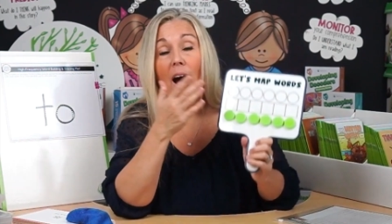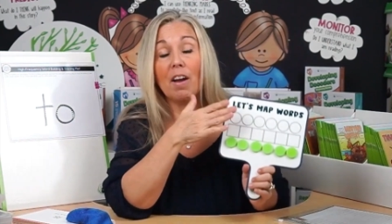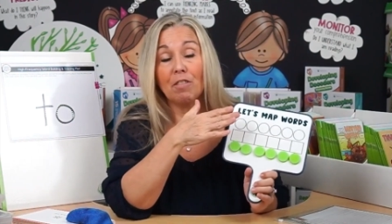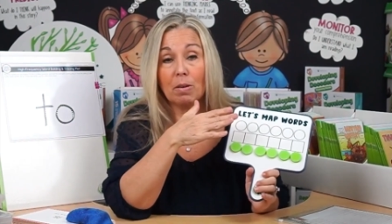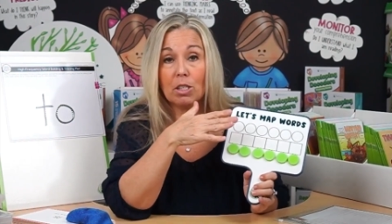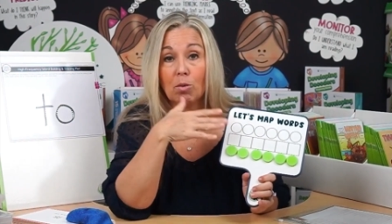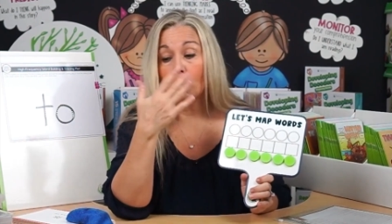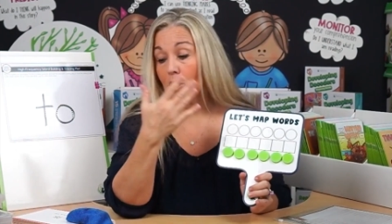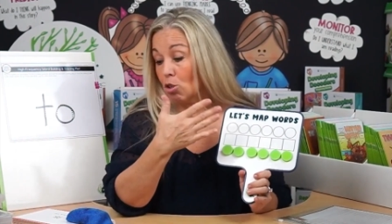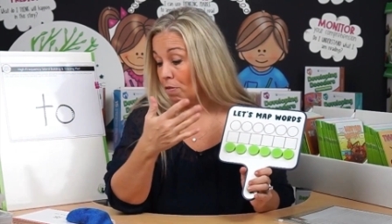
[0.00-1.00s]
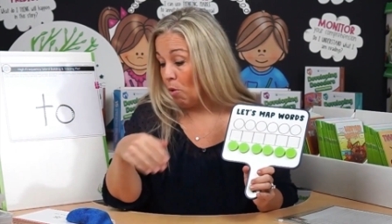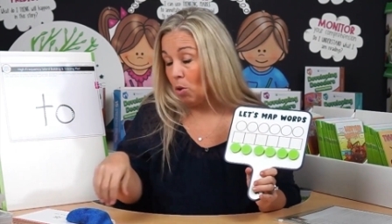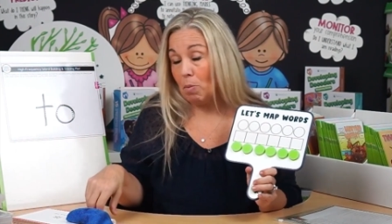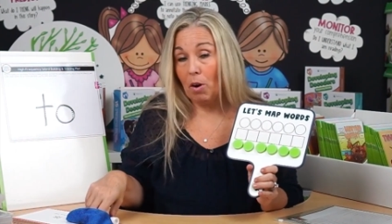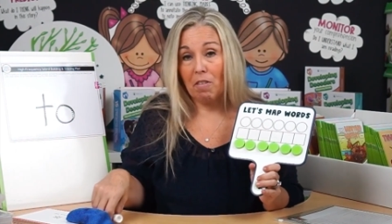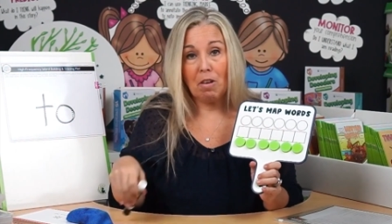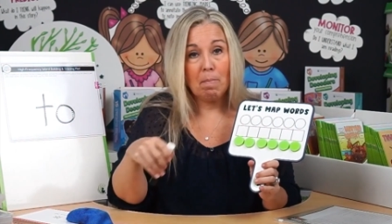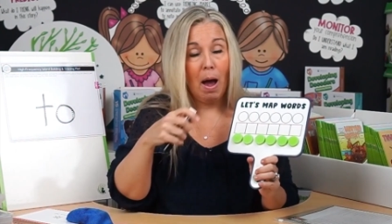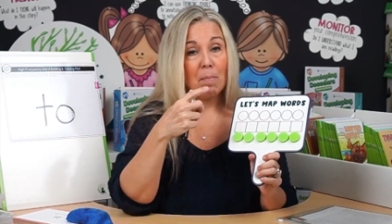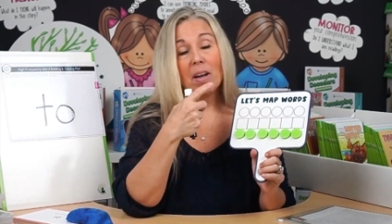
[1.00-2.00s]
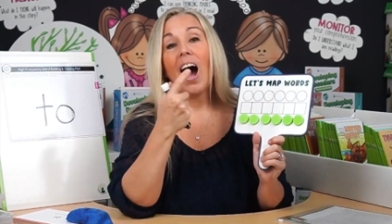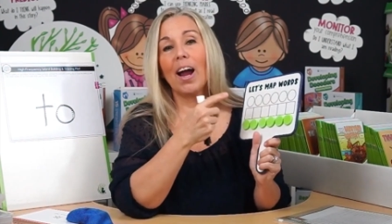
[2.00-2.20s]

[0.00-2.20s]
high-frequency words through phoneme grapheme mapping.